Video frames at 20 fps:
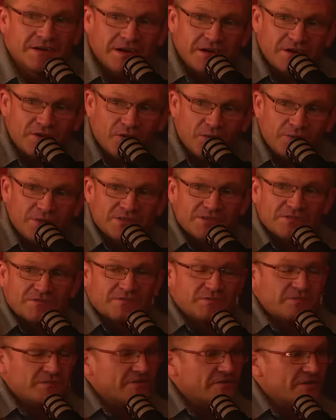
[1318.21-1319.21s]
I'd go
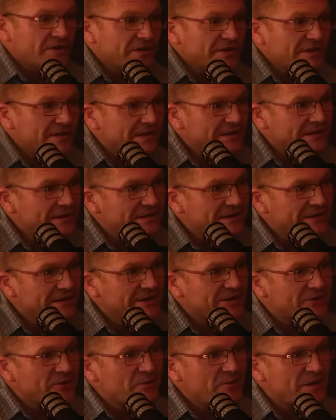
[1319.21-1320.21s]
missing from Friday
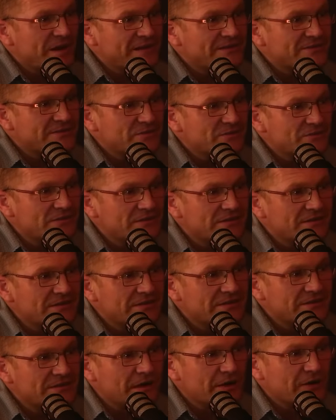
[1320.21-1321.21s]
and I'd come back Sunday
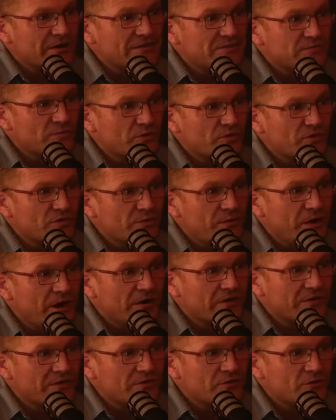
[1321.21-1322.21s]
night or else Monday
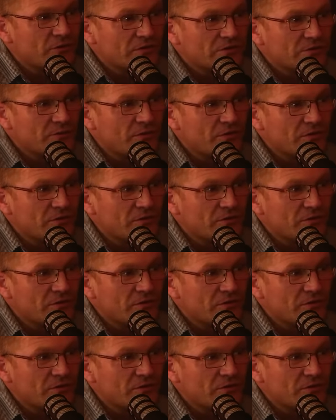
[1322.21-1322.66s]
morning and go to